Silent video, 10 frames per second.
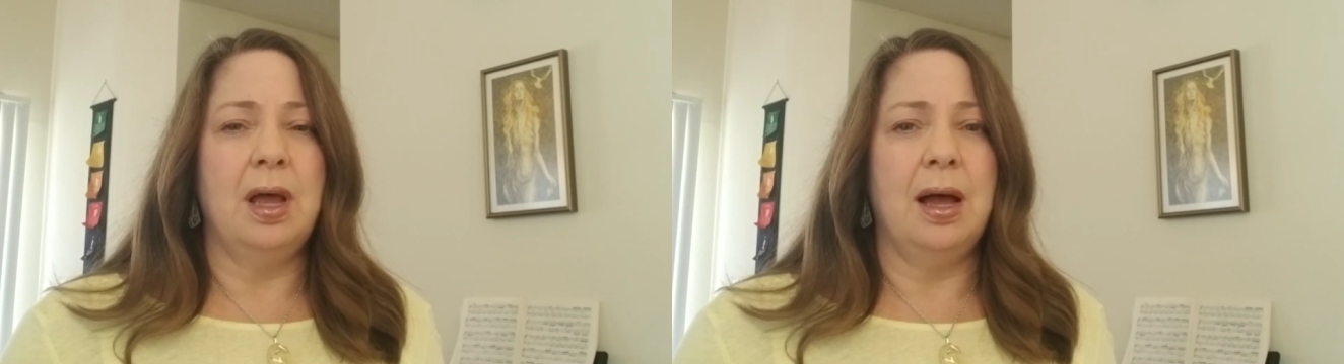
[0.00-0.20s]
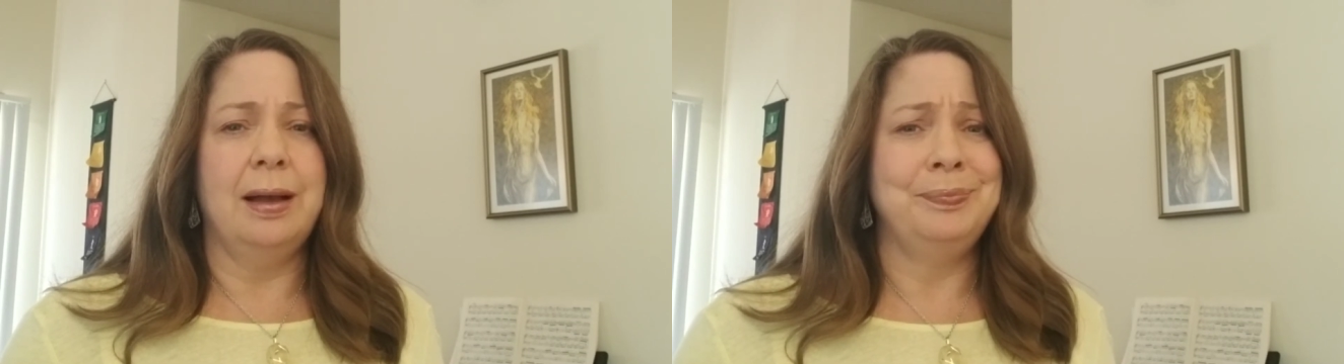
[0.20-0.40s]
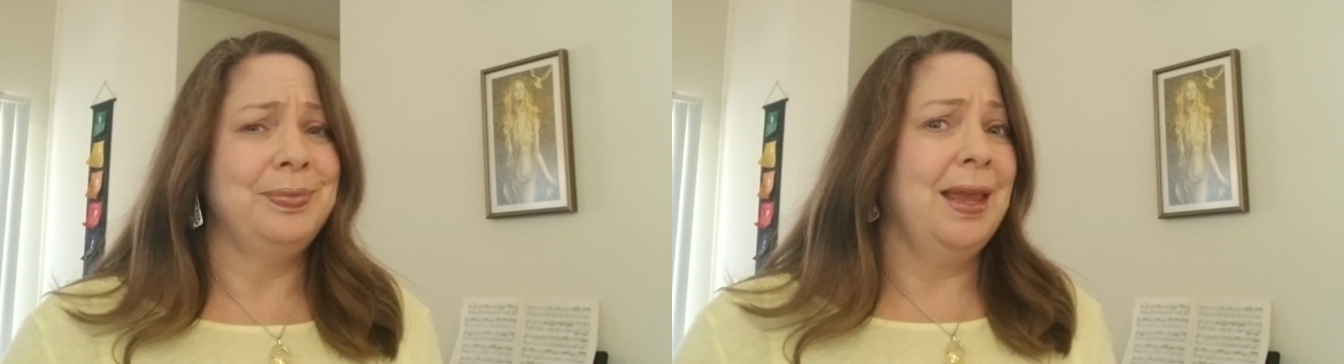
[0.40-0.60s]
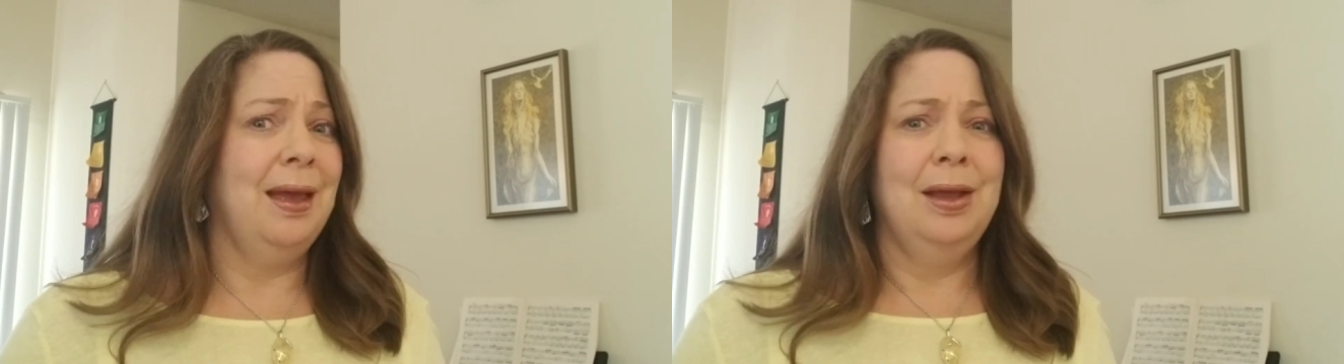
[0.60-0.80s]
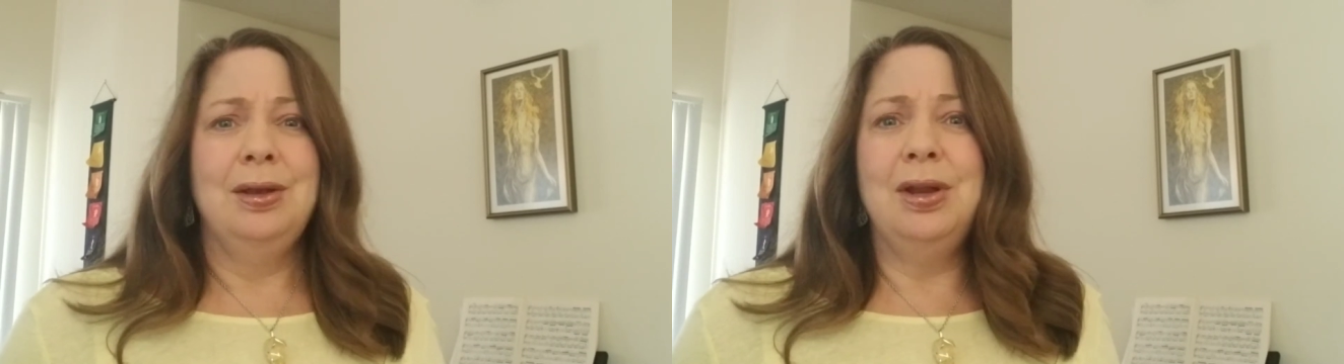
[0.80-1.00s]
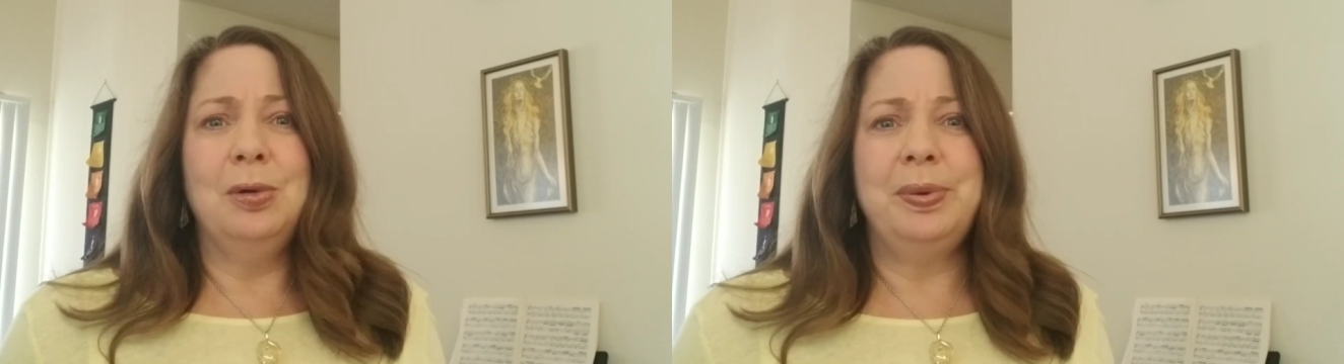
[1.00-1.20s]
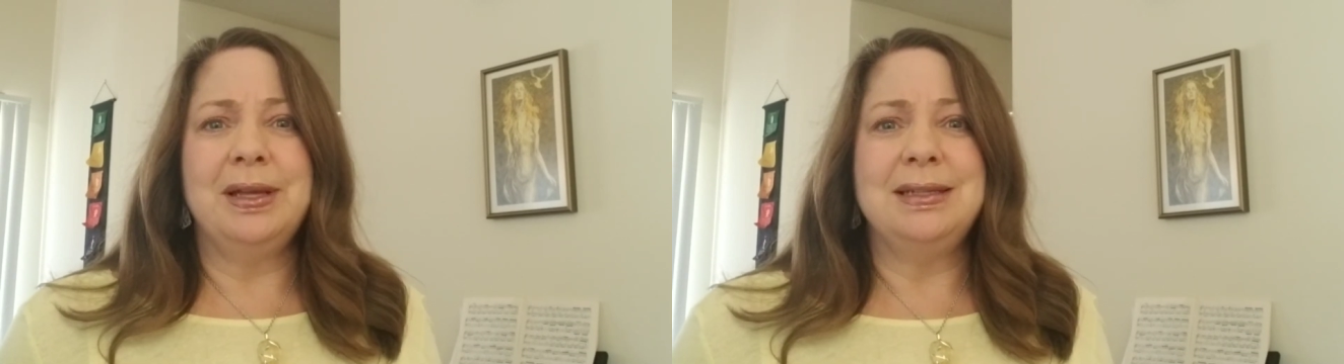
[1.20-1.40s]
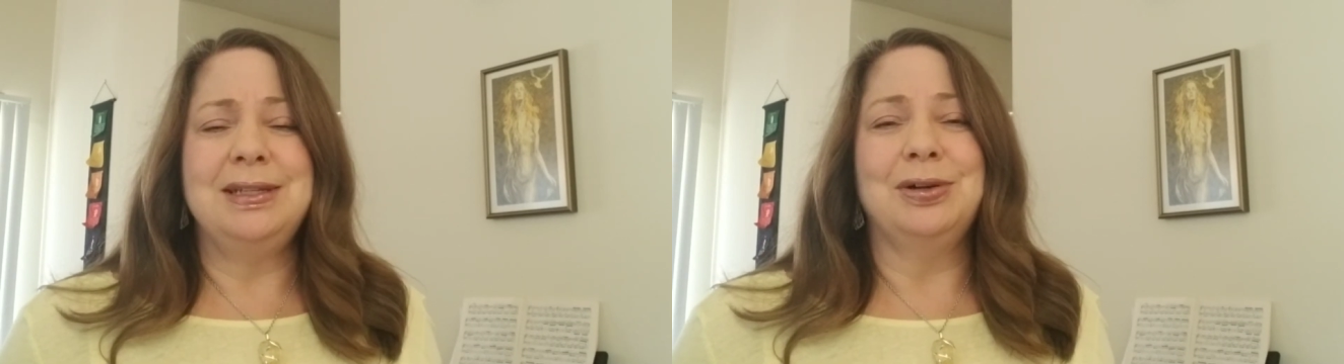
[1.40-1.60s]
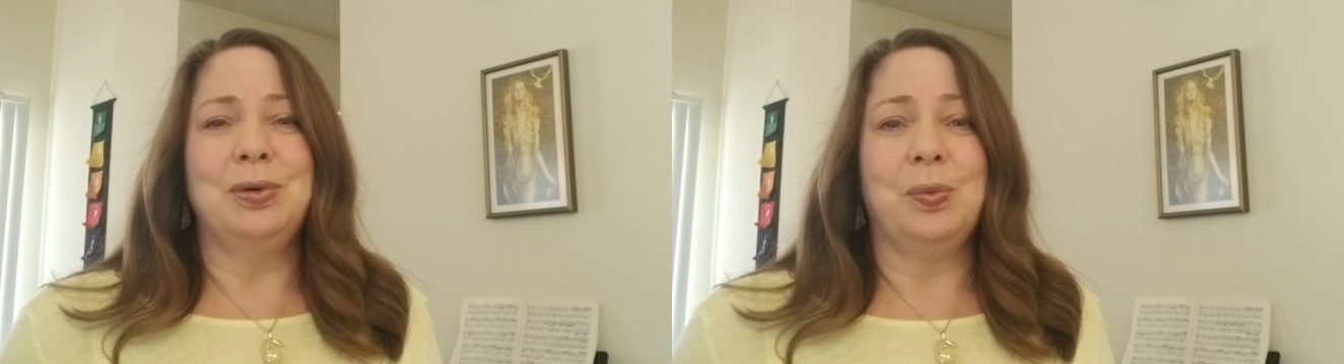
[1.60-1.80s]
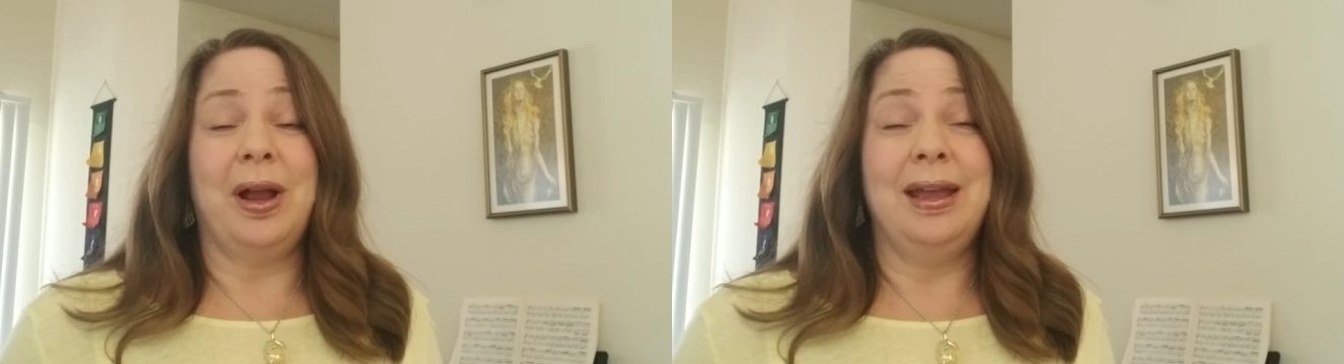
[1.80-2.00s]
law. No big
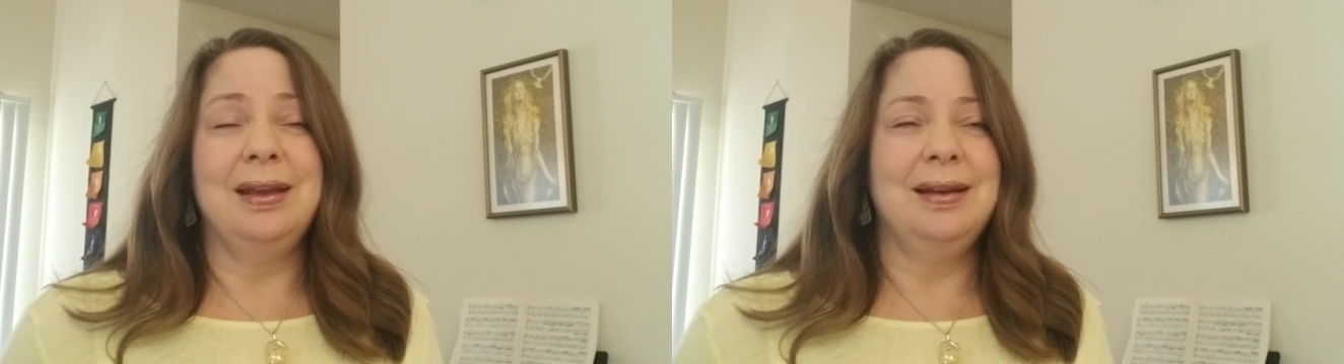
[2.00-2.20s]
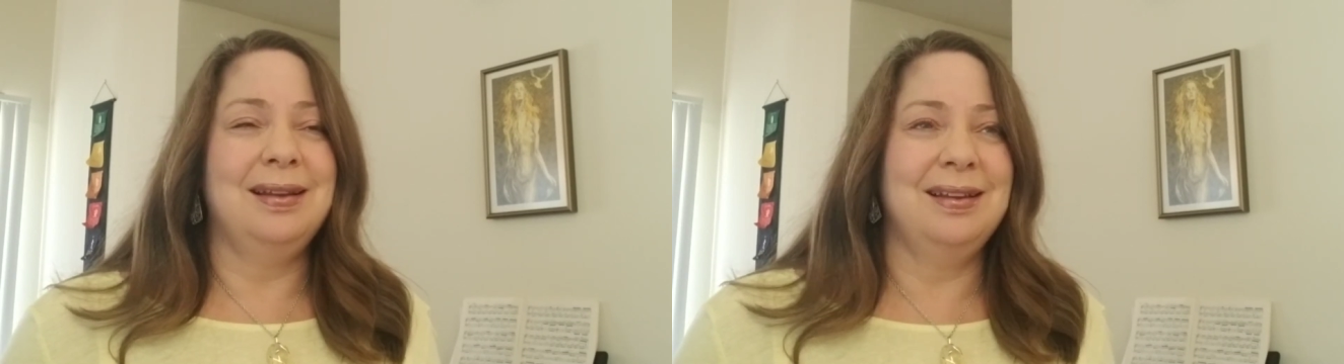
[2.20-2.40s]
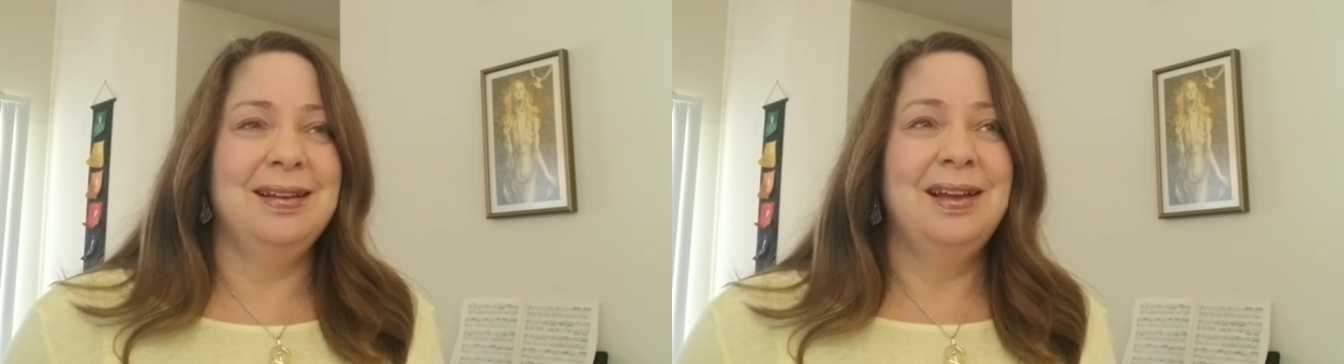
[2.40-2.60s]
deal, right?